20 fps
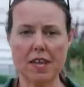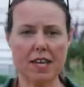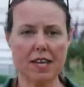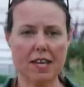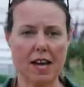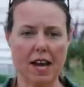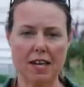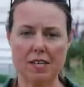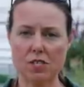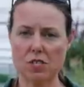that,
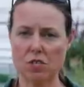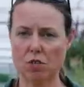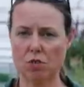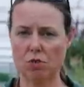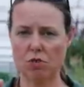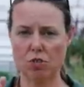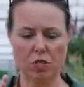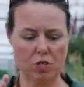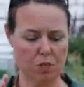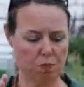guys,
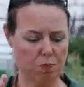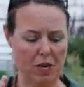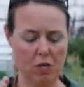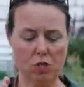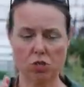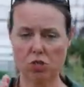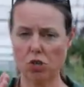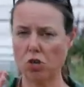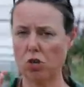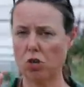you just
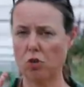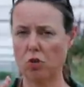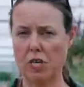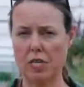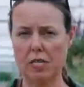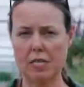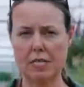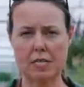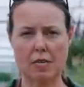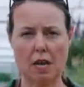make sure you
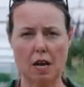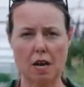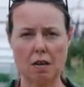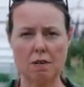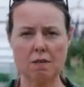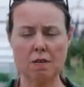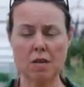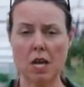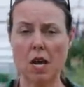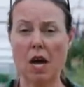need
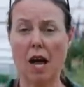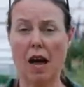sun.